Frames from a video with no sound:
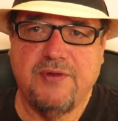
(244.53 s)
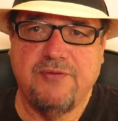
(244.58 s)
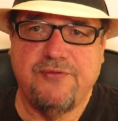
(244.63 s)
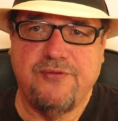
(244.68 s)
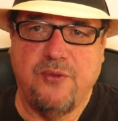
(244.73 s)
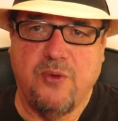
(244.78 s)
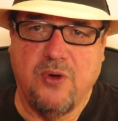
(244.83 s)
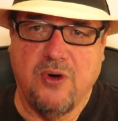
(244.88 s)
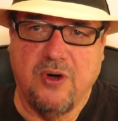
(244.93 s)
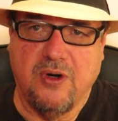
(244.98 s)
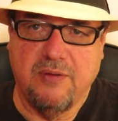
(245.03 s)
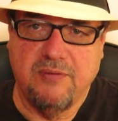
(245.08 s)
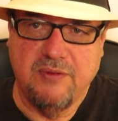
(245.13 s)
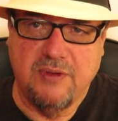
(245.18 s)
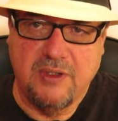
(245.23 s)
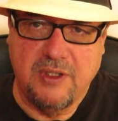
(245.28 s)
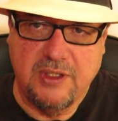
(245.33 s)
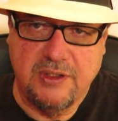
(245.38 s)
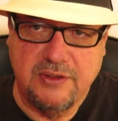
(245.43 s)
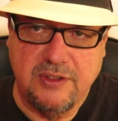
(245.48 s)

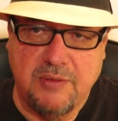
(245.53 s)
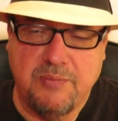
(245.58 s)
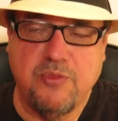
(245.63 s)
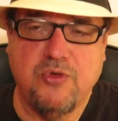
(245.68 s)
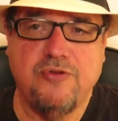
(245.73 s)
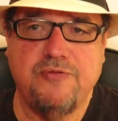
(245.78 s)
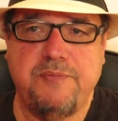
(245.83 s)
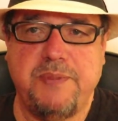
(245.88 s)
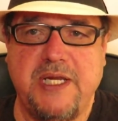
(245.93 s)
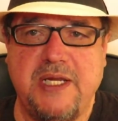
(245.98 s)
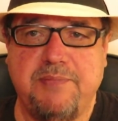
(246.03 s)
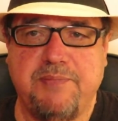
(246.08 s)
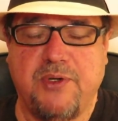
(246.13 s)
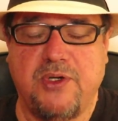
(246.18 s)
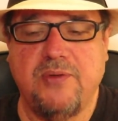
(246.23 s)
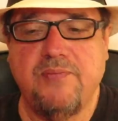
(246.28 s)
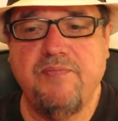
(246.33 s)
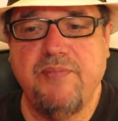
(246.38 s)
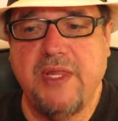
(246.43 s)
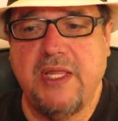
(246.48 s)
for a number of
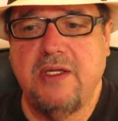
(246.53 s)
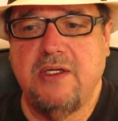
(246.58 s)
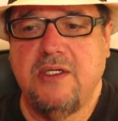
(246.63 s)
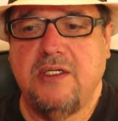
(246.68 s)
people